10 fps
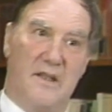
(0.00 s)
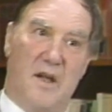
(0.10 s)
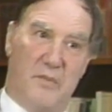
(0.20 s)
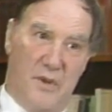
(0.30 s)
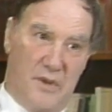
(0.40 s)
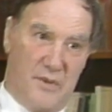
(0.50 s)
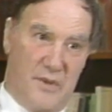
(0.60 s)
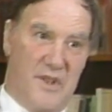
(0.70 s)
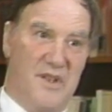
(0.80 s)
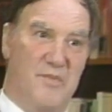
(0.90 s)
and rapport
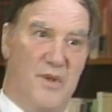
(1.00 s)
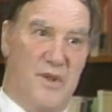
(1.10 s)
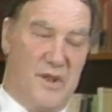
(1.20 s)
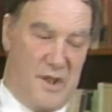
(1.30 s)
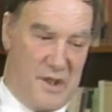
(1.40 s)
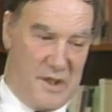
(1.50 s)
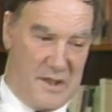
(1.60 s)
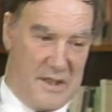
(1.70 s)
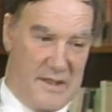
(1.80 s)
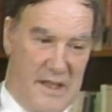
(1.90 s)
with these politicians.